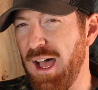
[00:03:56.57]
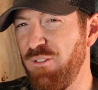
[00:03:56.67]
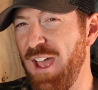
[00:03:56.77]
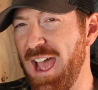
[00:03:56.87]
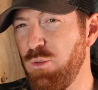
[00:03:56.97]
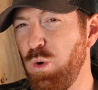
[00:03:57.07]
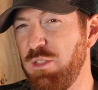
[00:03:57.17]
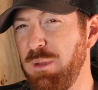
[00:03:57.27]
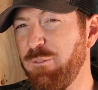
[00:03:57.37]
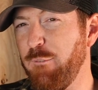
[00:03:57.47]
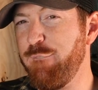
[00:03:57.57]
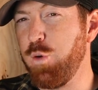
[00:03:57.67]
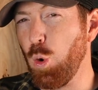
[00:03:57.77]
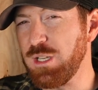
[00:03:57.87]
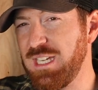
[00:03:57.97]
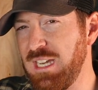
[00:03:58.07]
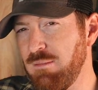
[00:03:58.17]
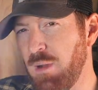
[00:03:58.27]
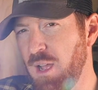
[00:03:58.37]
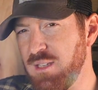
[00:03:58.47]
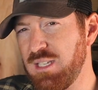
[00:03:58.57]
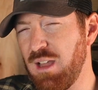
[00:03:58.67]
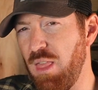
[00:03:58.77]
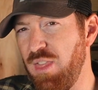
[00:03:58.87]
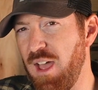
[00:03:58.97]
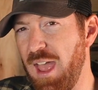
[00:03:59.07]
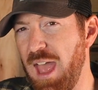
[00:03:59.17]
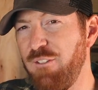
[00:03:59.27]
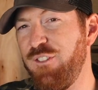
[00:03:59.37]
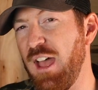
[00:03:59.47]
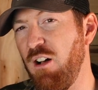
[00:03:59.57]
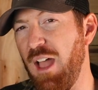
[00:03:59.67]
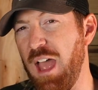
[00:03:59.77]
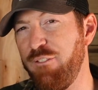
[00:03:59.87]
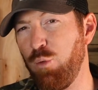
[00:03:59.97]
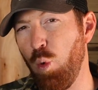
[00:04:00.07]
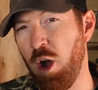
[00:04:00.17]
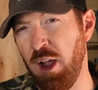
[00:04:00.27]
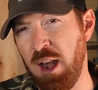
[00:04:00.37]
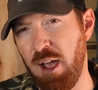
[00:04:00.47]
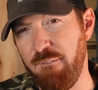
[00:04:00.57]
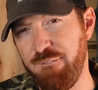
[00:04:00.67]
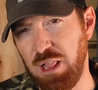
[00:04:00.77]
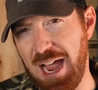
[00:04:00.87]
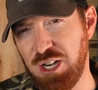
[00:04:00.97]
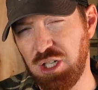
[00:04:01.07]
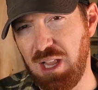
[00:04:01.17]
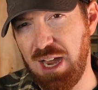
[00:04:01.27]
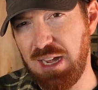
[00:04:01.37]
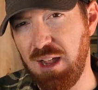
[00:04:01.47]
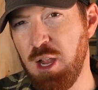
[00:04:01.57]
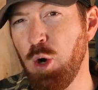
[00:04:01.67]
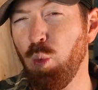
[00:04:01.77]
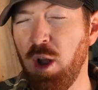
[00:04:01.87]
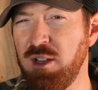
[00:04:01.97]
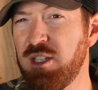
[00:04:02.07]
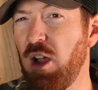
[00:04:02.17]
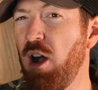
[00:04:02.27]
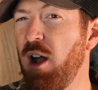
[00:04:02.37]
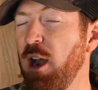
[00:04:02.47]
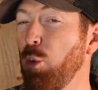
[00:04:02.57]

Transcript: I've had with me for 14 months, the FL F1 flashlight. Runs on a